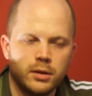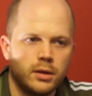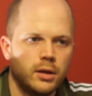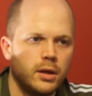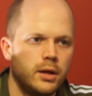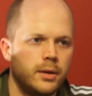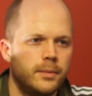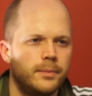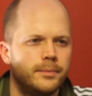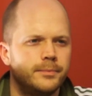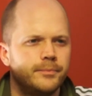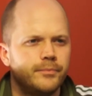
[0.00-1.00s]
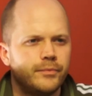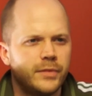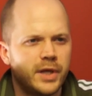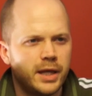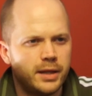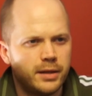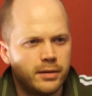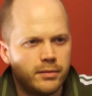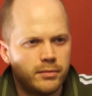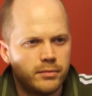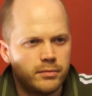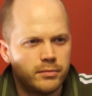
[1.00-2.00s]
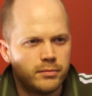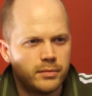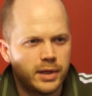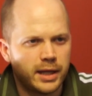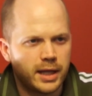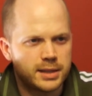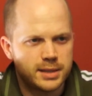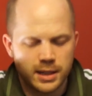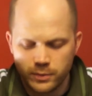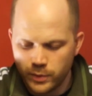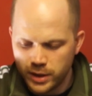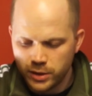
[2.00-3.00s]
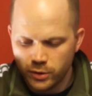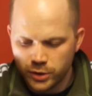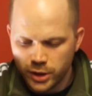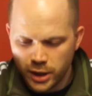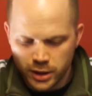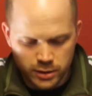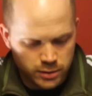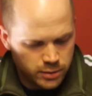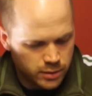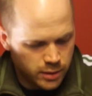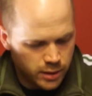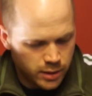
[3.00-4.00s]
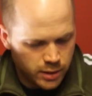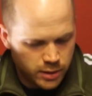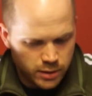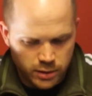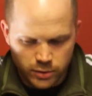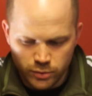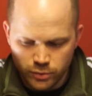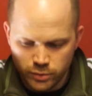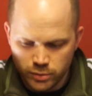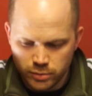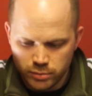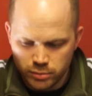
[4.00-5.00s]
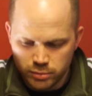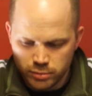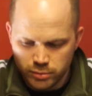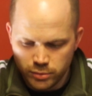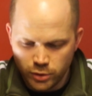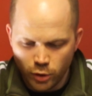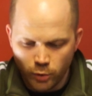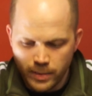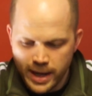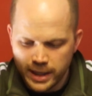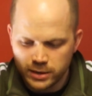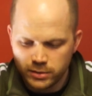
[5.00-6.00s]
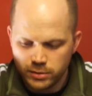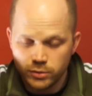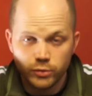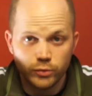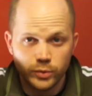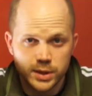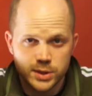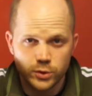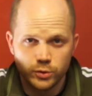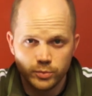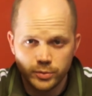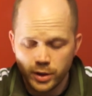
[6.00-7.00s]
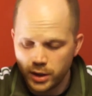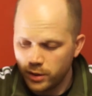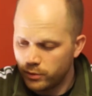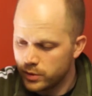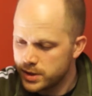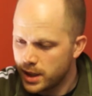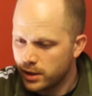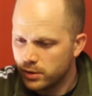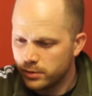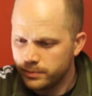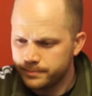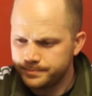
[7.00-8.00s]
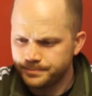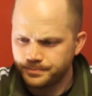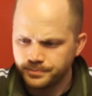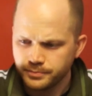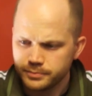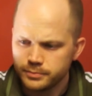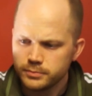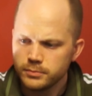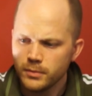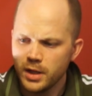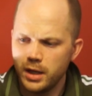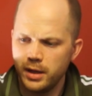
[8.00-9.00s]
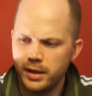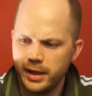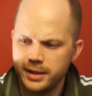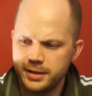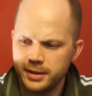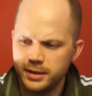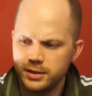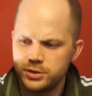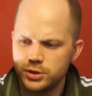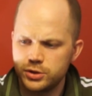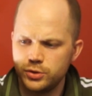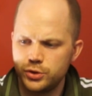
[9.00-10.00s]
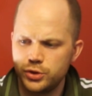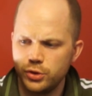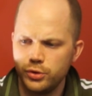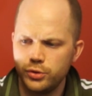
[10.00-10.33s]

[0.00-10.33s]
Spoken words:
And like I said, when you're done, you go back, you resume the hero cycle. I think just to show